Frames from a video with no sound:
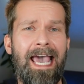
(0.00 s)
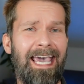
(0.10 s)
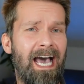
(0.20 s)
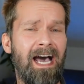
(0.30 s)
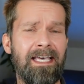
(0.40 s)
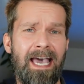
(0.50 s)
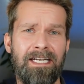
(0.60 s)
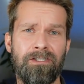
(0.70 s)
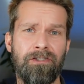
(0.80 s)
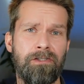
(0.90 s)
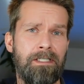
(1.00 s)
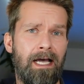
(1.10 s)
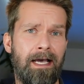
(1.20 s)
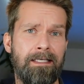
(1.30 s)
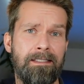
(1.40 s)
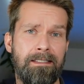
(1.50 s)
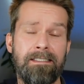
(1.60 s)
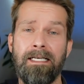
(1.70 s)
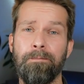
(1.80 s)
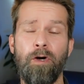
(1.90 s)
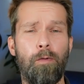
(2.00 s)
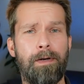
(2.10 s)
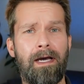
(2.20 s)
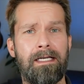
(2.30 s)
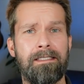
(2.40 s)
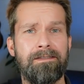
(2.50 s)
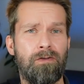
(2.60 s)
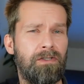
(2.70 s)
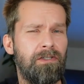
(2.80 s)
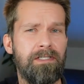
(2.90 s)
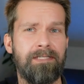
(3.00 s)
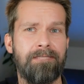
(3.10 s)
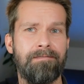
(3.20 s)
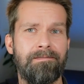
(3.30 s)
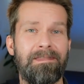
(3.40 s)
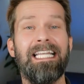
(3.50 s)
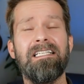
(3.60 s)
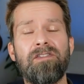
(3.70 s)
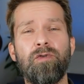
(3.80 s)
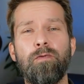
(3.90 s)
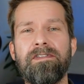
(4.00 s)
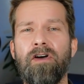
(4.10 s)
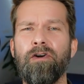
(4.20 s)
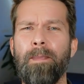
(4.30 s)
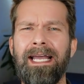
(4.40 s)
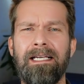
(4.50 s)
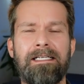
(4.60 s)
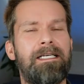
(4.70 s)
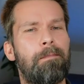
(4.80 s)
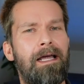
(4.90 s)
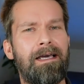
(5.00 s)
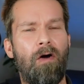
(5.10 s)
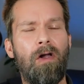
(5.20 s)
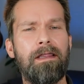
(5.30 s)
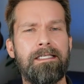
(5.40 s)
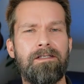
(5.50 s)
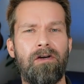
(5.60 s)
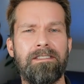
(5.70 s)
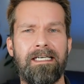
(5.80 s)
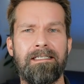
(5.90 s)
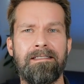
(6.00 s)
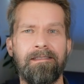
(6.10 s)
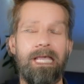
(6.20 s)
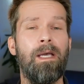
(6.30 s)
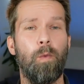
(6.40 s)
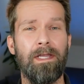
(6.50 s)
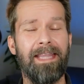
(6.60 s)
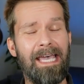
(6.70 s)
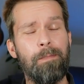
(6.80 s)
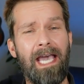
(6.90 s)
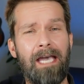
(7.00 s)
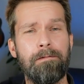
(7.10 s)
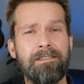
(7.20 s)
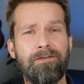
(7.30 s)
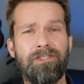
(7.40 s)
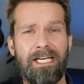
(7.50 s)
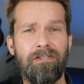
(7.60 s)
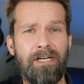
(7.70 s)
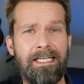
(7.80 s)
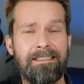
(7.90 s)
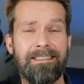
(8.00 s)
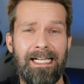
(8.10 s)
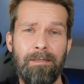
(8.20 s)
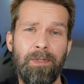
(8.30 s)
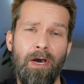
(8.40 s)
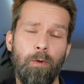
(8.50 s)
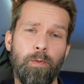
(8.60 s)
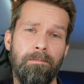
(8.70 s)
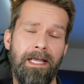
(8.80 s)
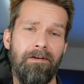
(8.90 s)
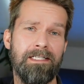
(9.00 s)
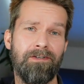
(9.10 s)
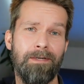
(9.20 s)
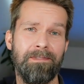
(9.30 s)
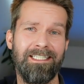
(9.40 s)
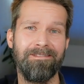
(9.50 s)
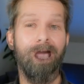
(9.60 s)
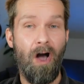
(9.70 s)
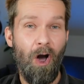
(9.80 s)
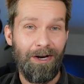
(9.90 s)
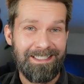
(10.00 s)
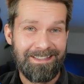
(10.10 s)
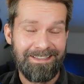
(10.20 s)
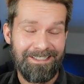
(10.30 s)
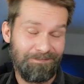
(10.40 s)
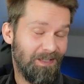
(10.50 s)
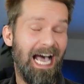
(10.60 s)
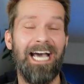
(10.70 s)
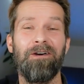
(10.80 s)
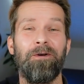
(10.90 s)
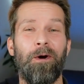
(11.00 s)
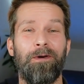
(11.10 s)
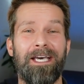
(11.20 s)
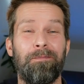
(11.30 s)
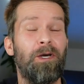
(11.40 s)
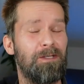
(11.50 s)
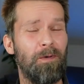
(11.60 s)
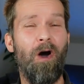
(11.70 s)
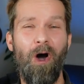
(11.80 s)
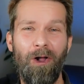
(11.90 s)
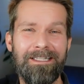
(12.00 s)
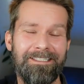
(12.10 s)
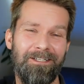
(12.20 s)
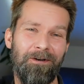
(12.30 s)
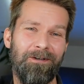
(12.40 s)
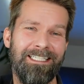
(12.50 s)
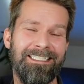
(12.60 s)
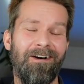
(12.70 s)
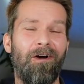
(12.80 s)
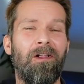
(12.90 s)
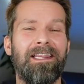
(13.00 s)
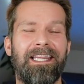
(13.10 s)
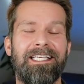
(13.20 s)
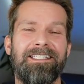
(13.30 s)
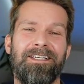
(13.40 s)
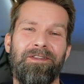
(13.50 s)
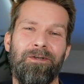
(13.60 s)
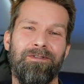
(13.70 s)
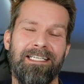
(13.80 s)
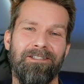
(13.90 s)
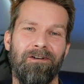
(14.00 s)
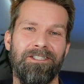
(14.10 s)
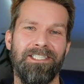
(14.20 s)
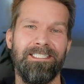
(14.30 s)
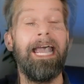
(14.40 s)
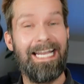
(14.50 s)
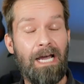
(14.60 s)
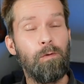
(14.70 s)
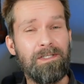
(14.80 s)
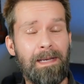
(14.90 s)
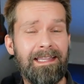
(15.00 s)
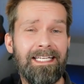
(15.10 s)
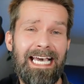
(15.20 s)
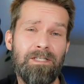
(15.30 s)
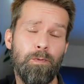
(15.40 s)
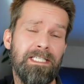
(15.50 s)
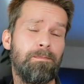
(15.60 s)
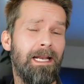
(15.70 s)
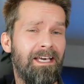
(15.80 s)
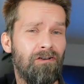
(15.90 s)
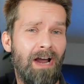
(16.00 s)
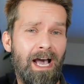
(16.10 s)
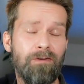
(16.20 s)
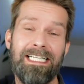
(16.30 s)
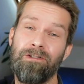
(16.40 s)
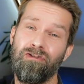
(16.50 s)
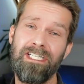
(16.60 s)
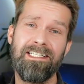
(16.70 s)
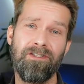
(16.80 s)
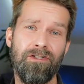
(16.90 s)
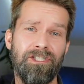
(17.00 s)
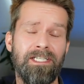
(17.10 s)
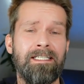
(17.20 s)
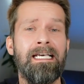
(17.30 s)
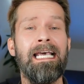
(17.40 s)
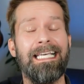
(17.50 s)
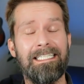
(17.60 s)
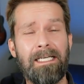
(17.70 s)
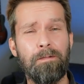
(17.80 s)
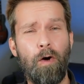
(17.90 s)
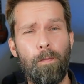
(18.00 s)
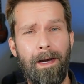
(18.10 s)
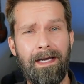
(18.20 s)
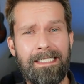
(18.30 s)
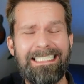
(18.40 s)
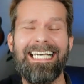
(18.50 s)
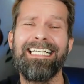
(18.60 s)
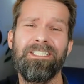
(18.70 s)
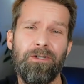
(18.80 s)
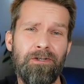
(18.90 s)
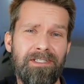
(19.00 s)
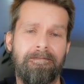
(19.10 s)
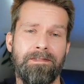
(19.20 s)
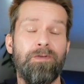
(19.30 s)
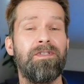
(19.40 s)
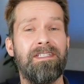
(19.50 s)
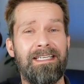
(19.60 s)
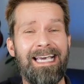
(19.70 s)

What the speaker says: AI editor like GitHub Copilot or Cursor? These tools automatically apply all this context. Will they be able to generate and help you out with Playwright scripting? Honestly, I don't know yet, because we're all learning all this new technology. And I will spend the next weeks playing around and researching GitHub Copilot and Cursor to see